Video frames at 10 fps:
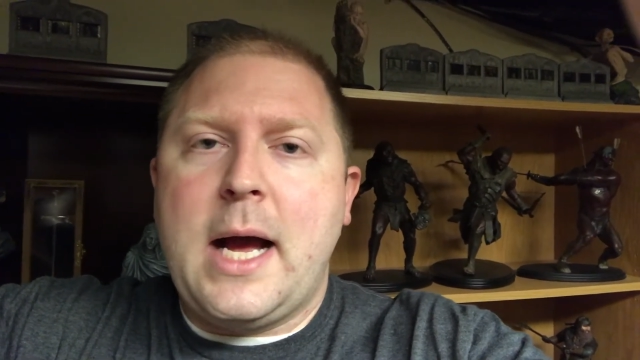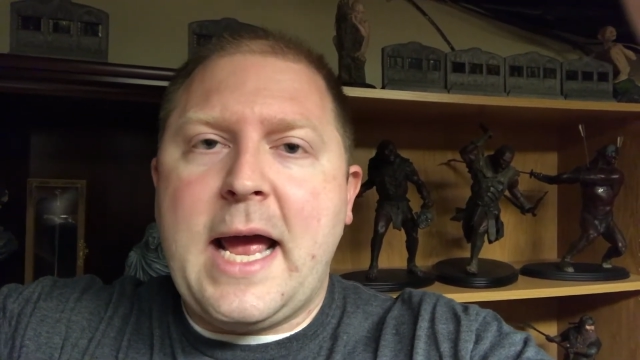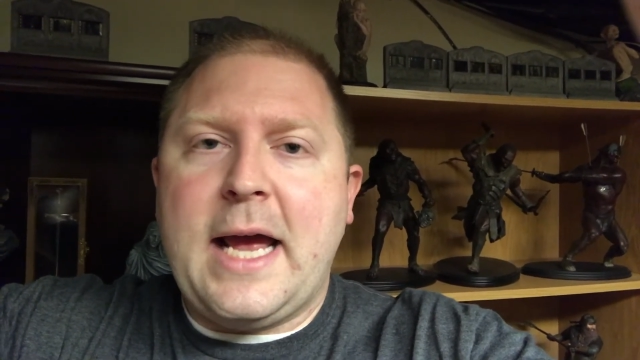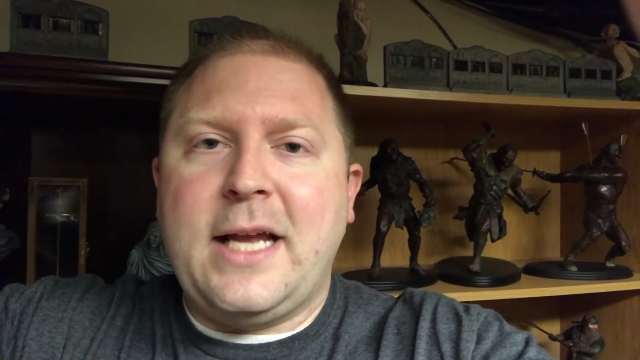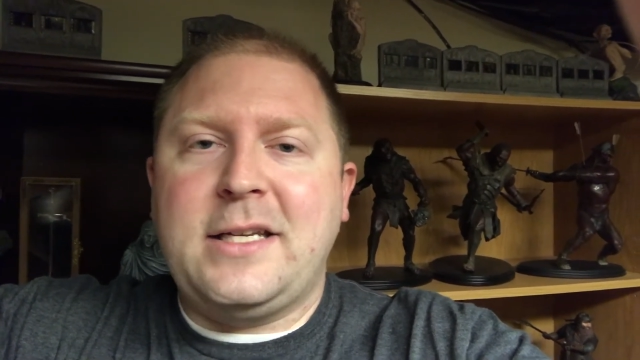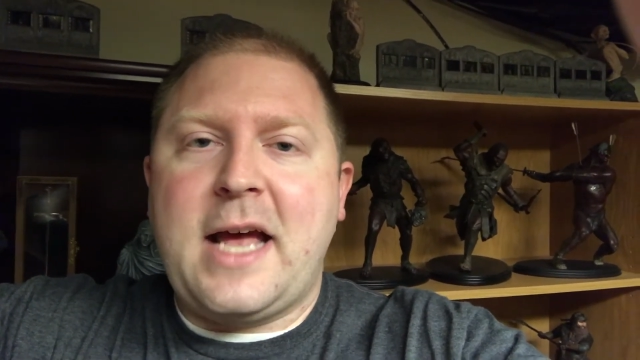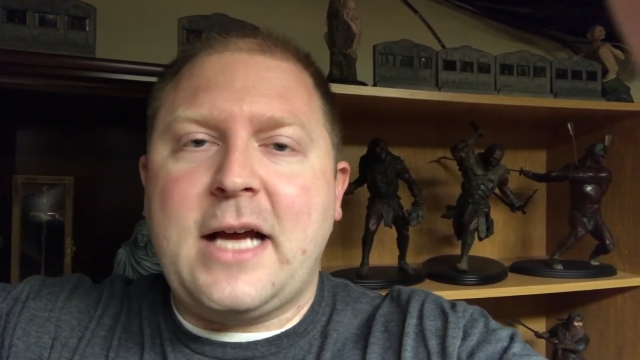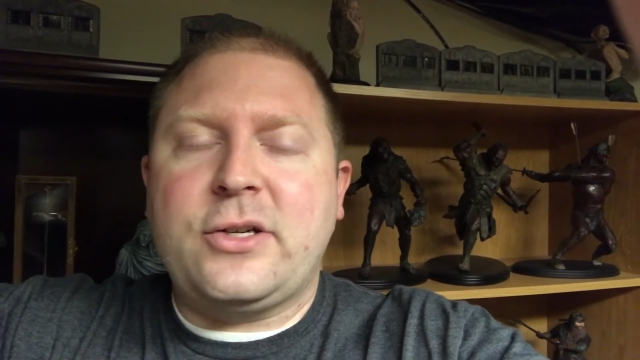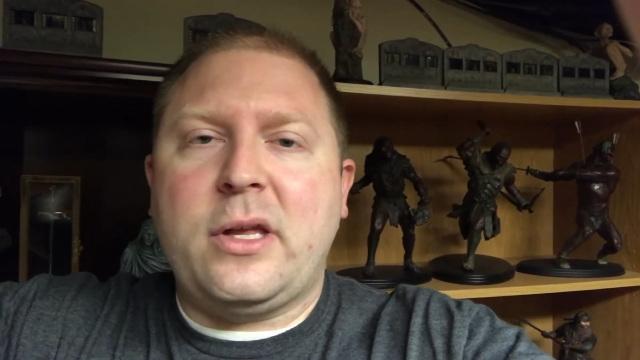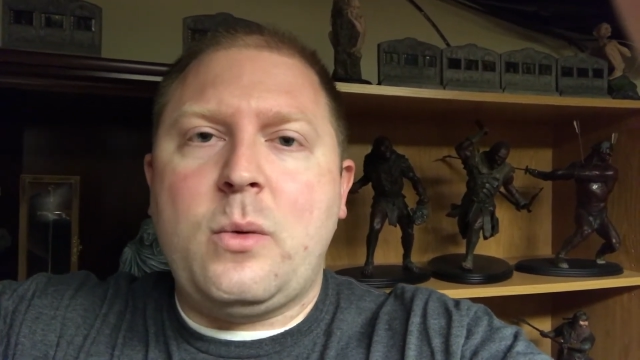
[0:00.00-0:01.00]
And
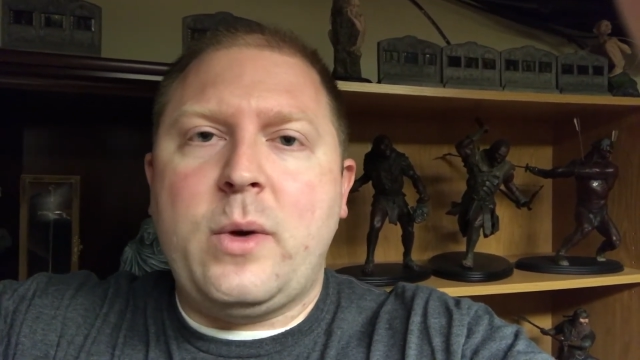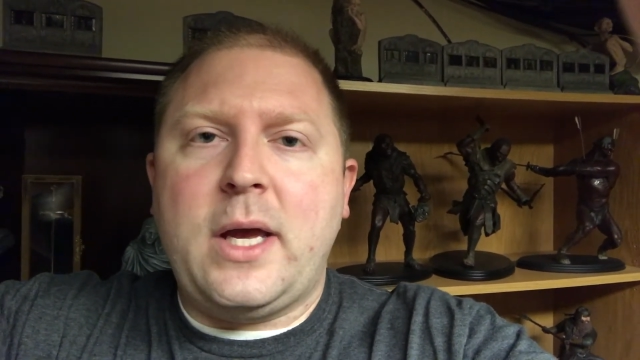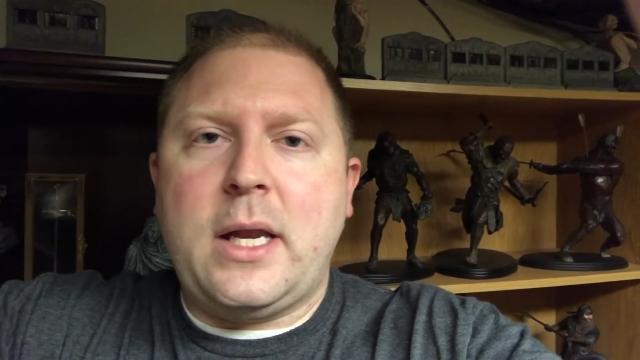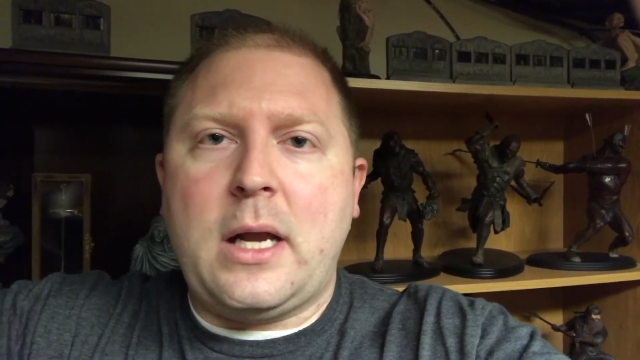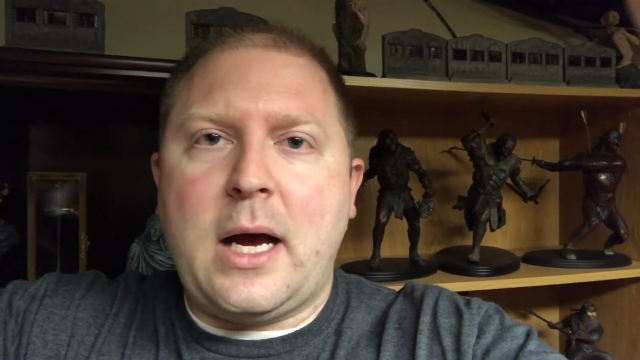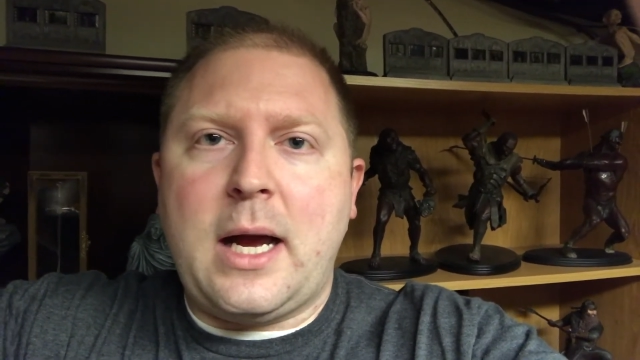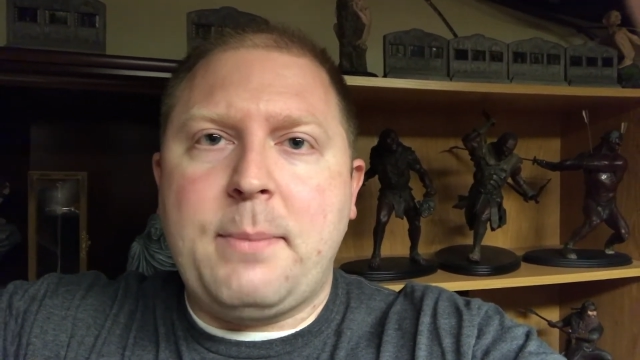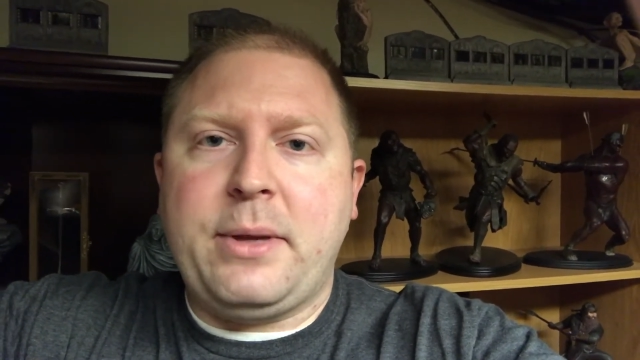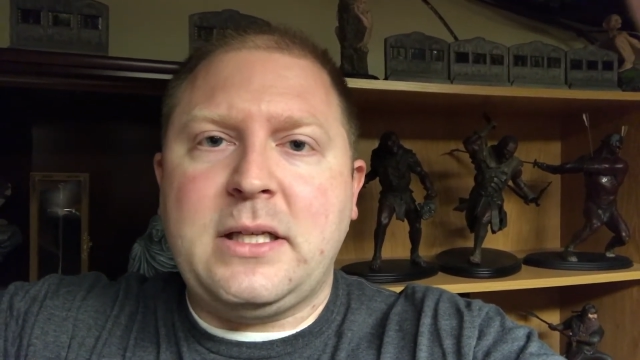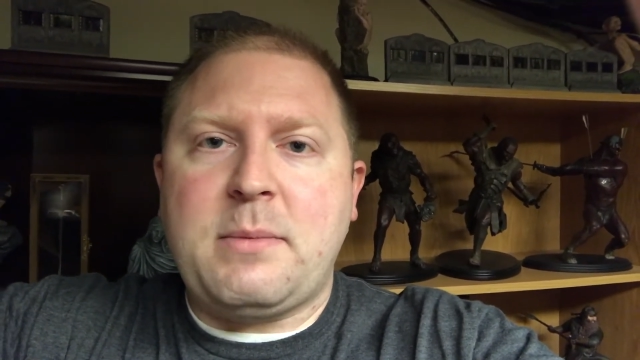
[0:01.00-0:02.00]
actually, when I
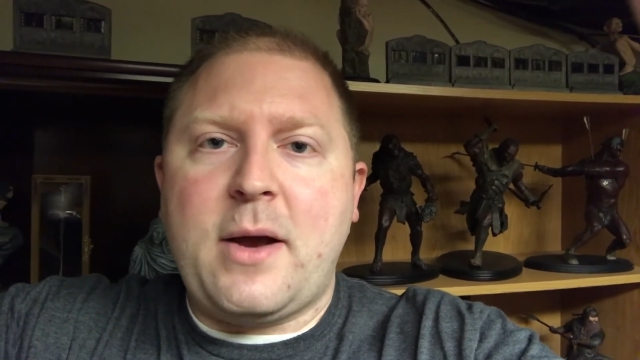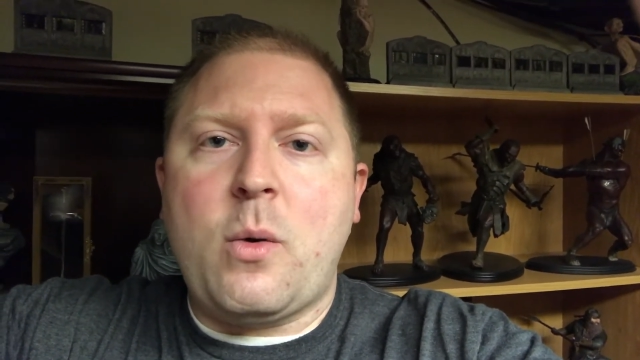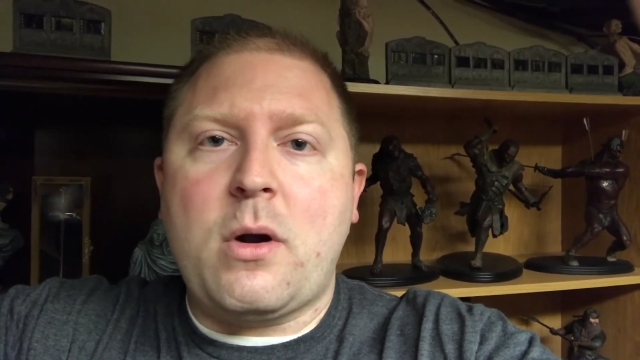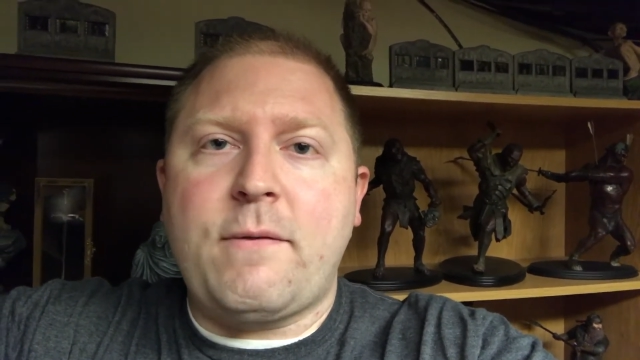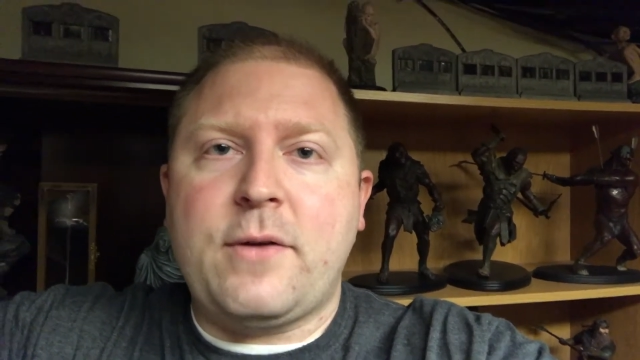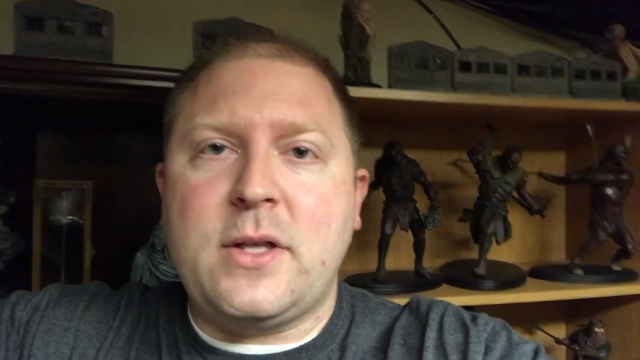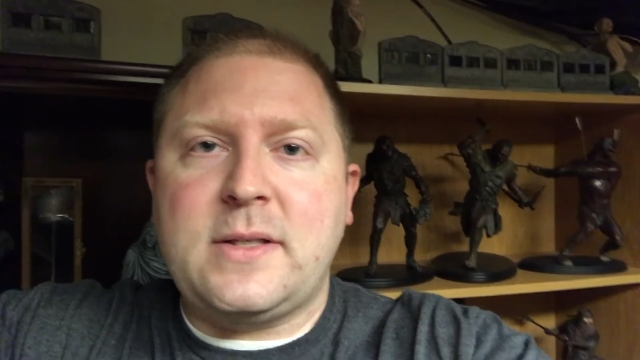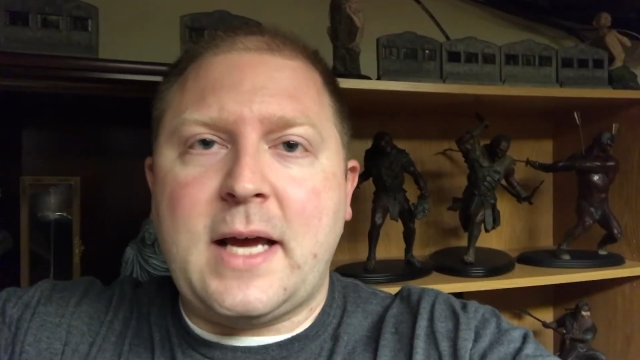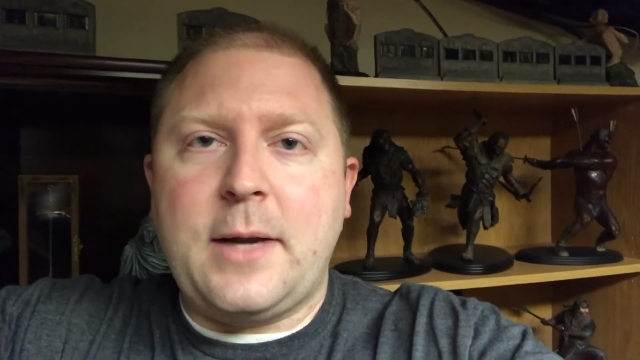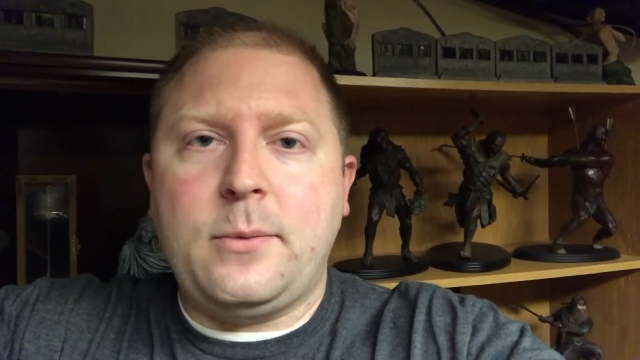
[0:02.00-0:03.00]
placed my order for the
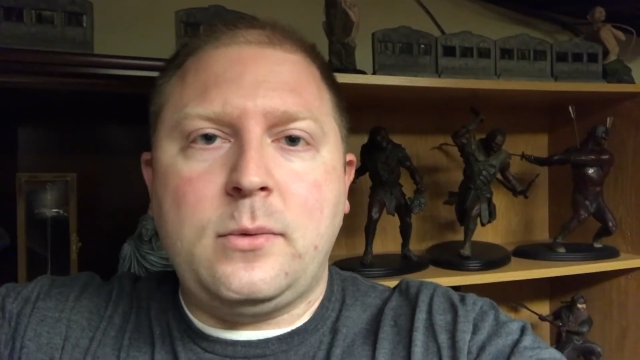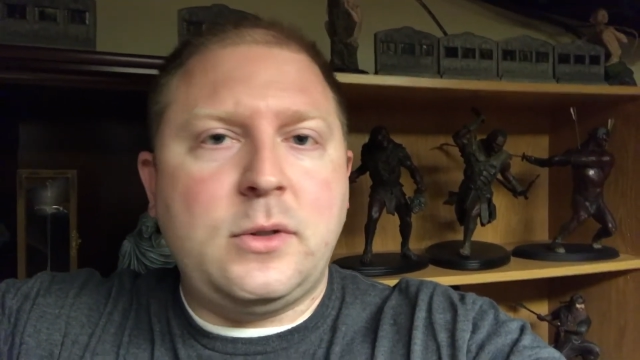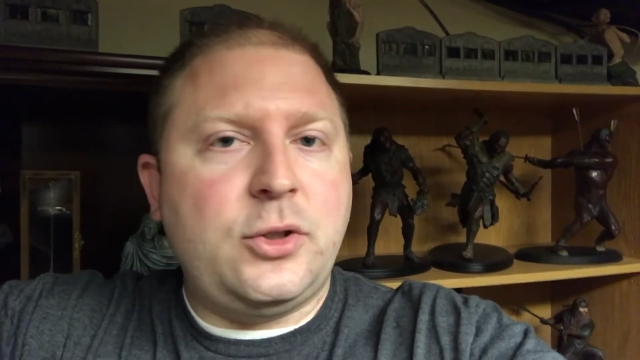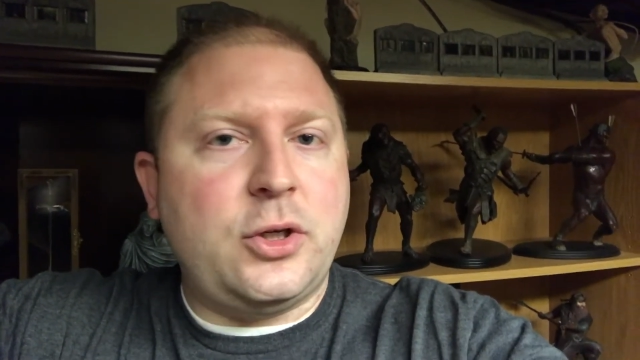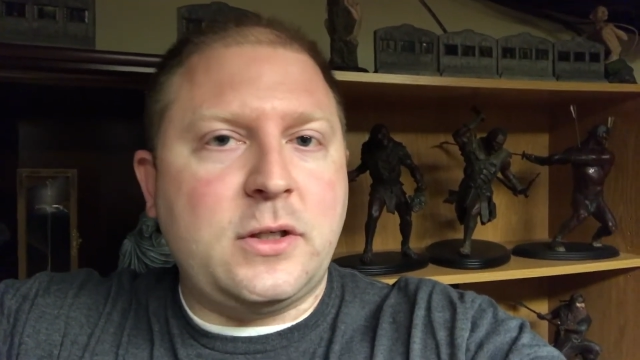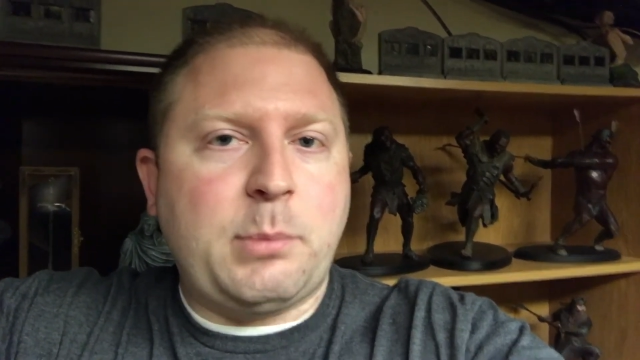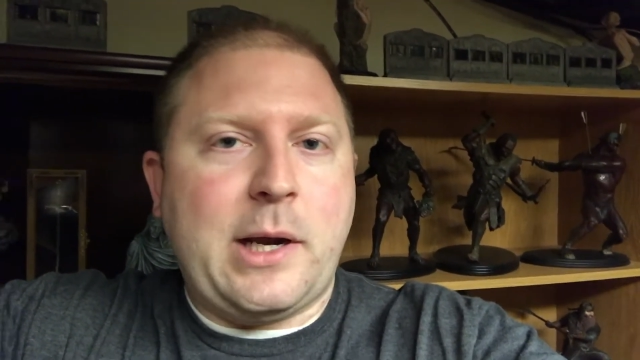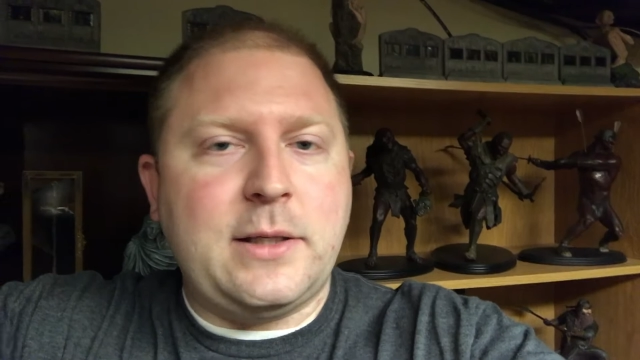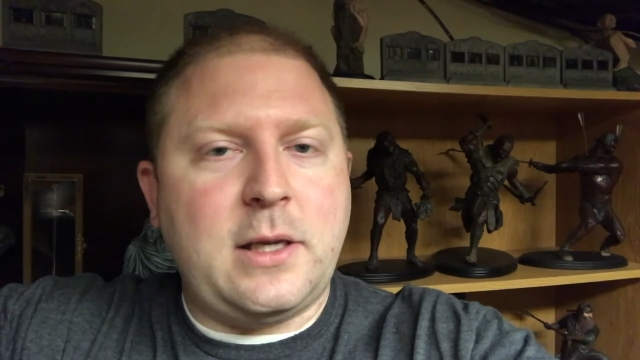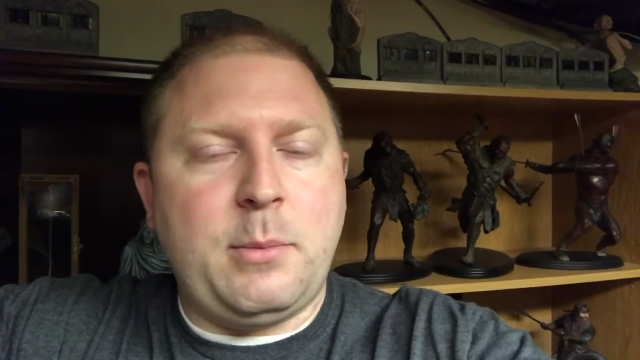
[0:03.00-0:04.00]
set, shouldn't
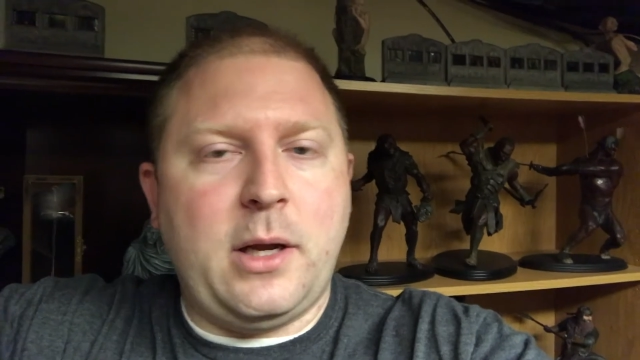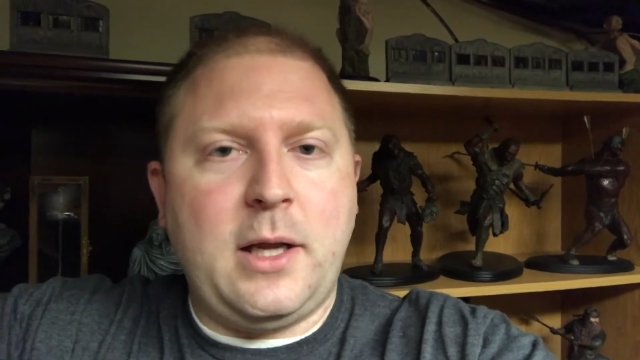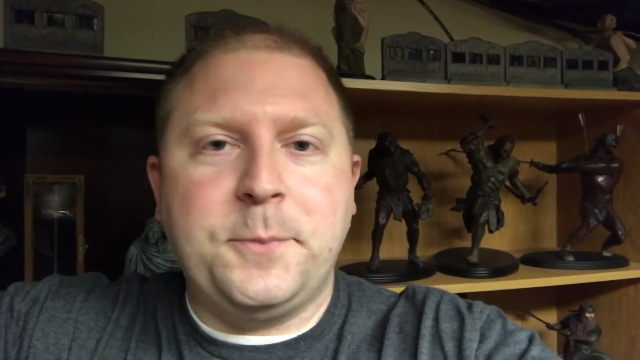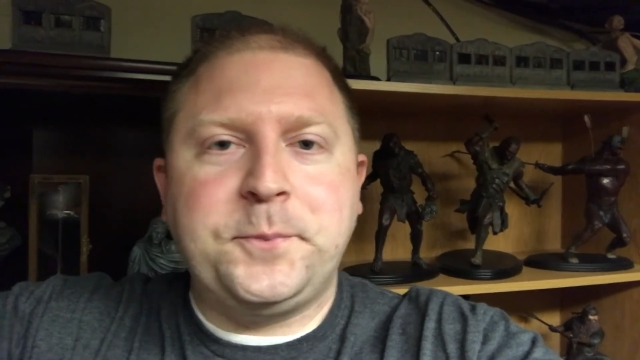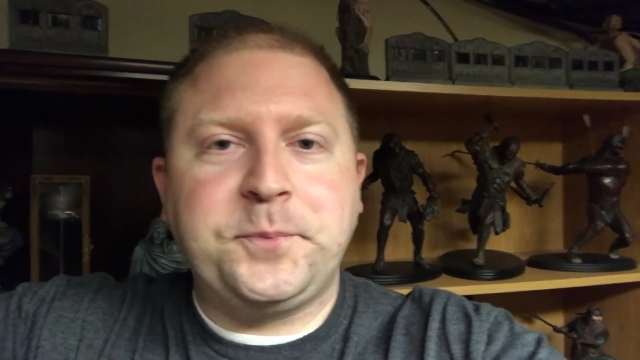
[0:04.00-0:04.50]
surprise anybody,